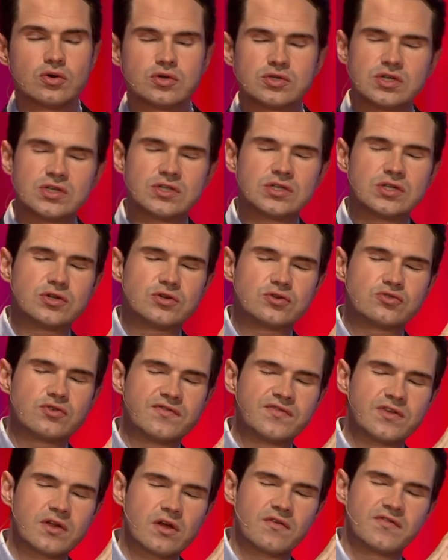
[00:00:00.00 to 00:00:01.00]
just as you're
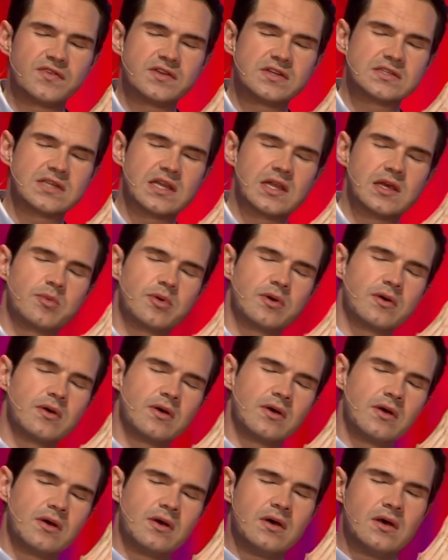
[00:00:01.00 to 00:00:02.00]
drifting off into sleep,
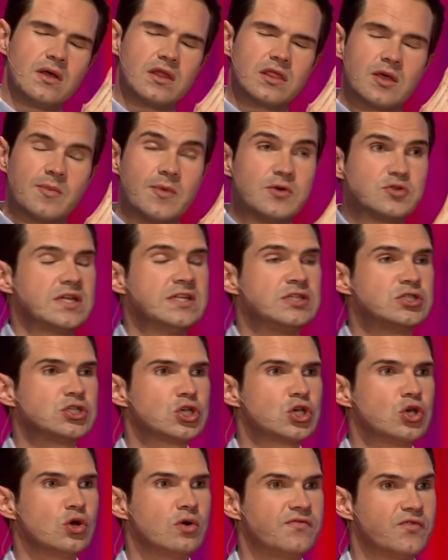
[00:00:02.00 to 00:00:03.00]
the most
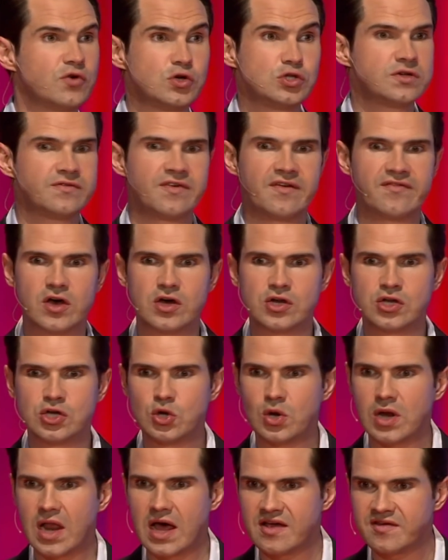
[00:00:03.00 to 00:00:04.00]
insecure voice you've ever heard in
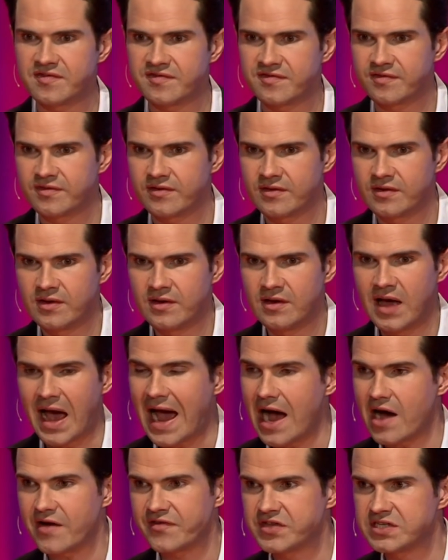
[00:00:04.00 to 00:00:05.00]
your life,
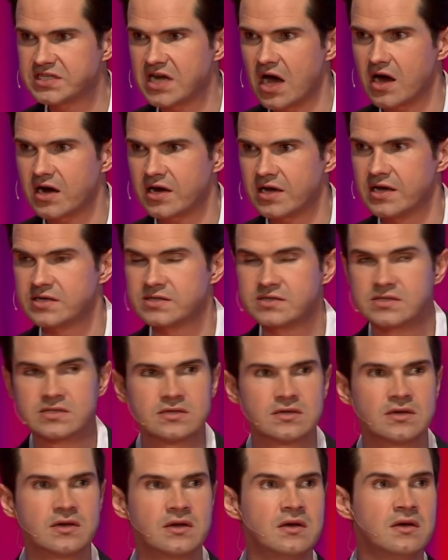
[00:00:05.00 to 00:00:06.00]
out of the darkness,
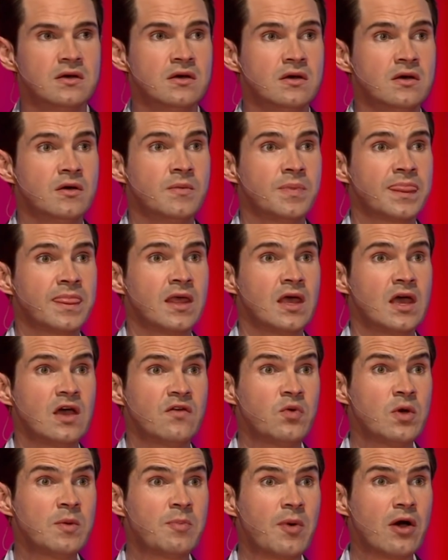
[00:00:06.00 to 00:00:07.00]
if
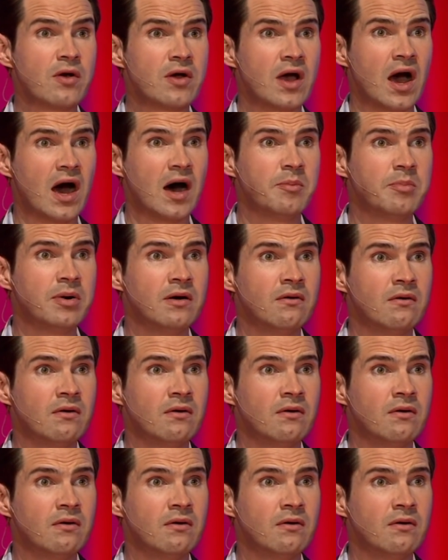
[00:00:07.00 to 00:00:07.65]
we broke up,